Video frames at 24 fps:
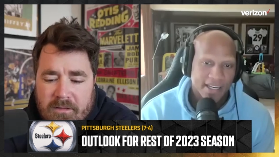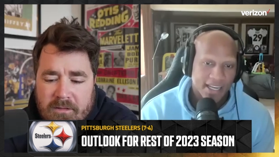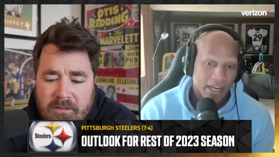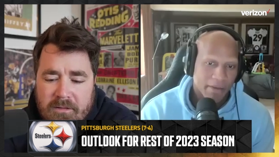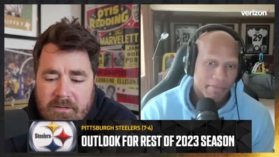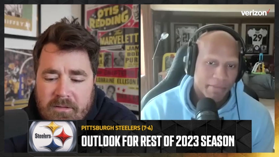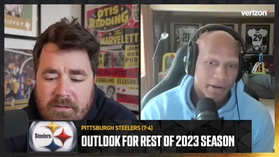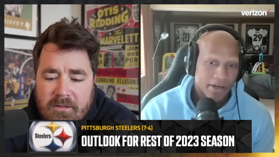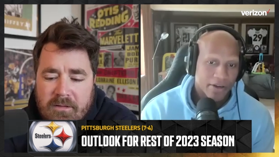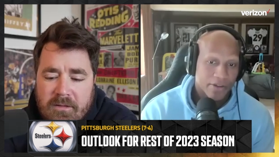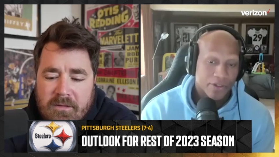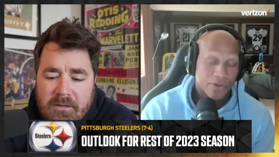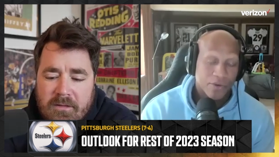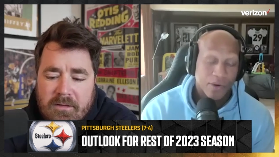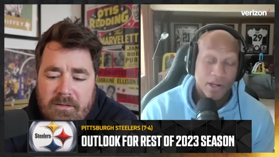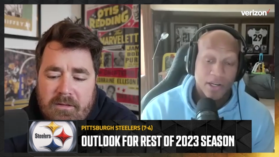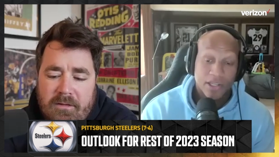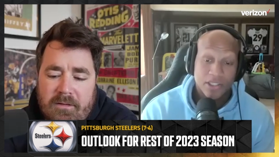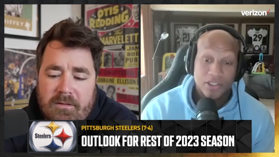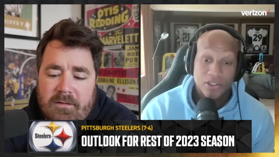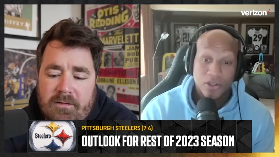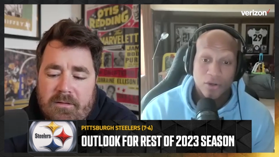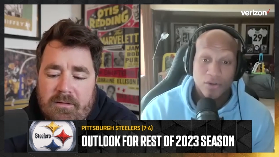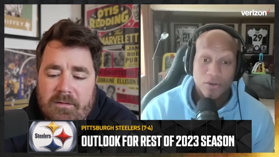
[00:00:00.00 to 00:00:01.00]
Speaker 1: a lot better
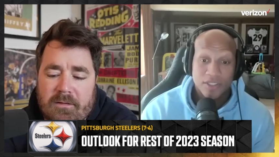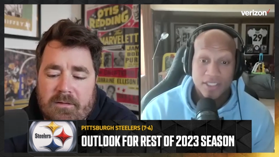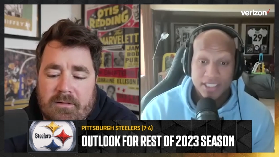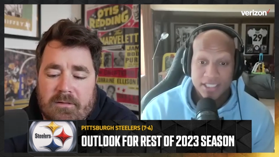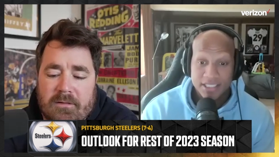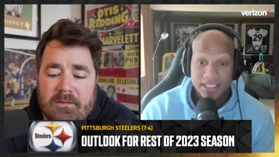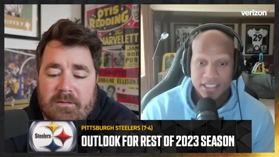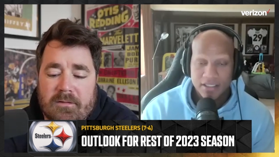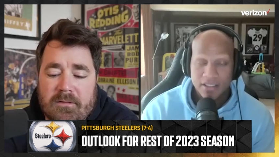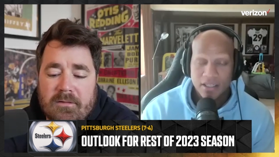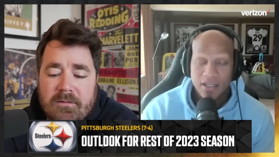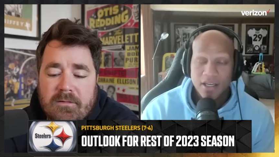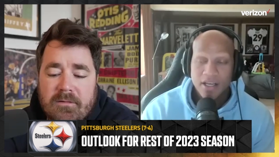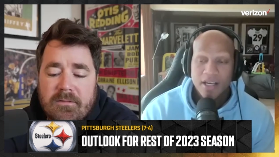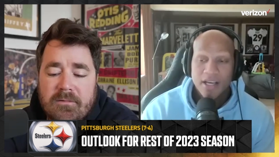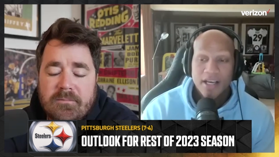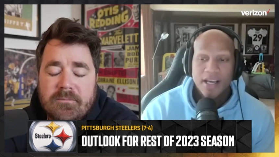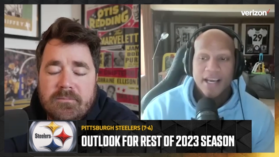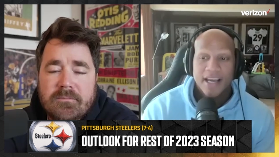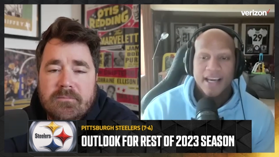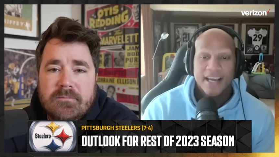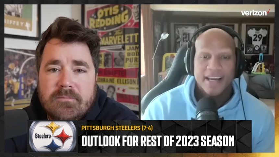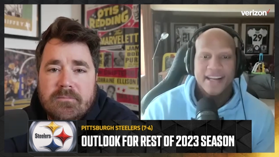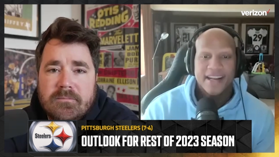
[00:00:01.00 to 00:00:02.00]
throughout this whole season.
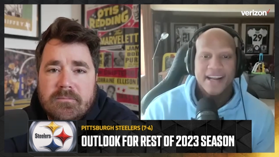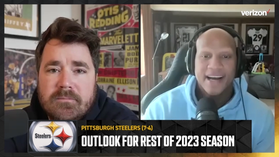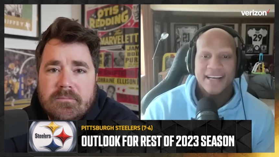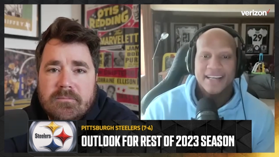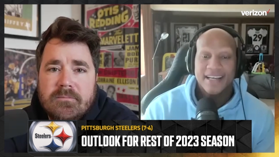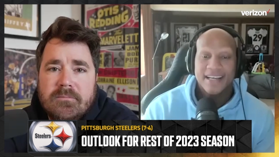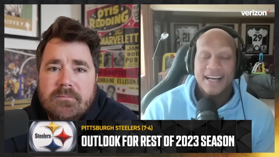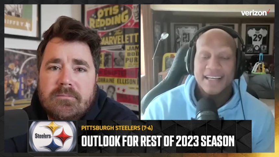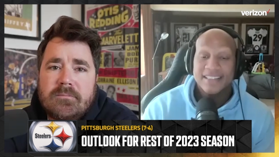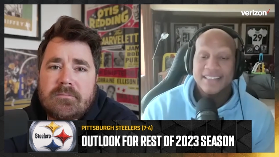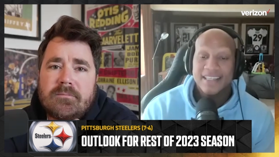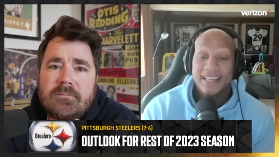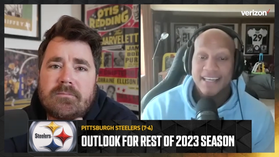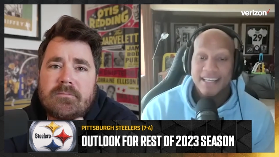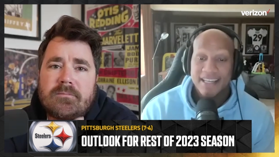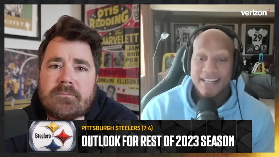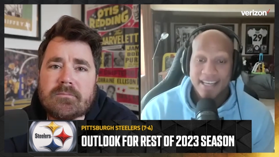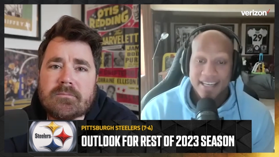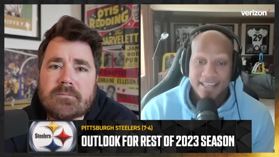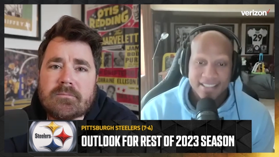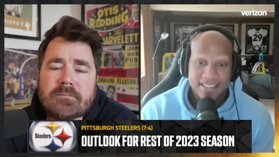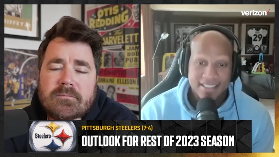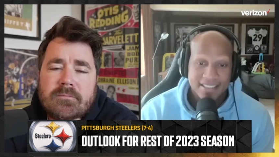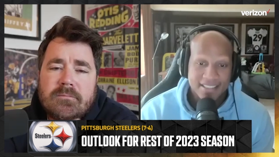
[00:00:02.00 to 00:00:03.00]
And I said
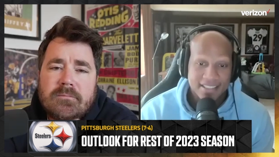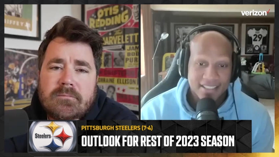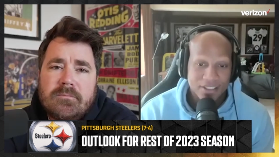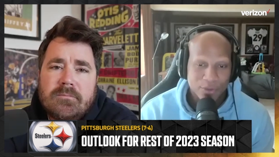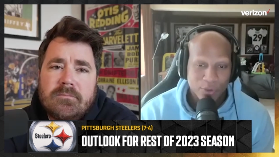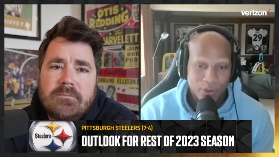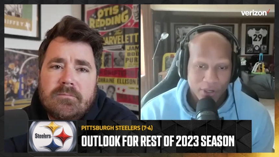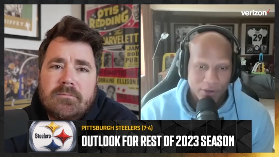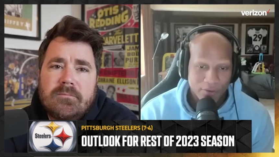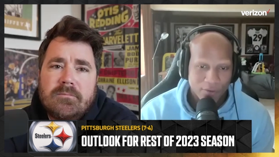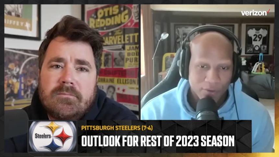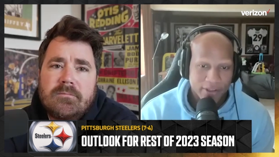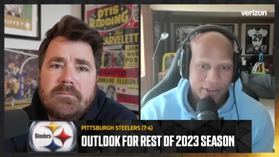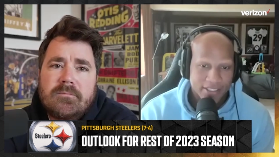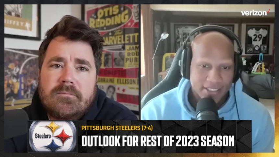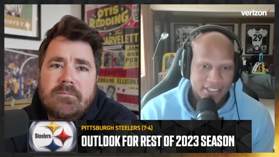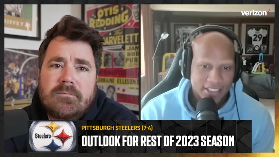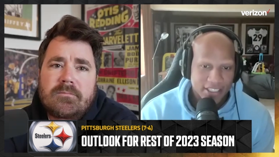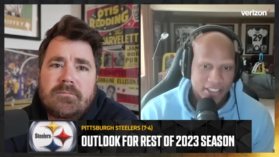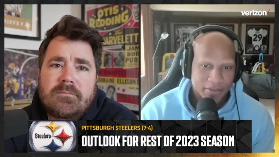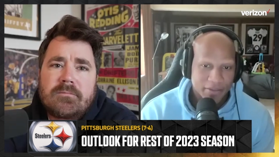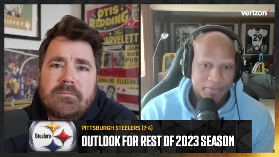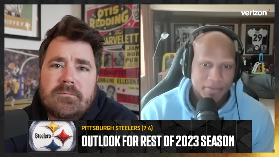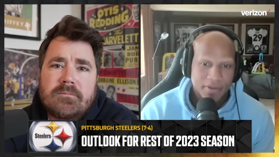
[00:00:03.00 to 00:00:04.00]
that this is a 12-win
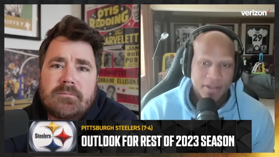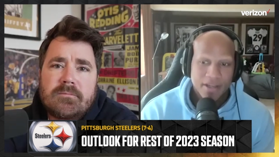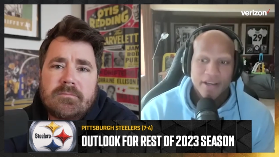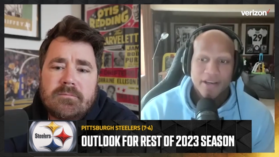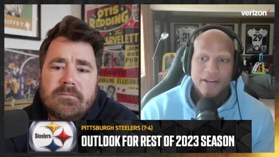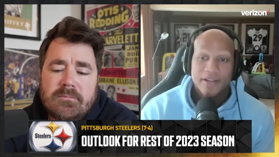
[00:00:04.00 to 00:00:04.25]
team.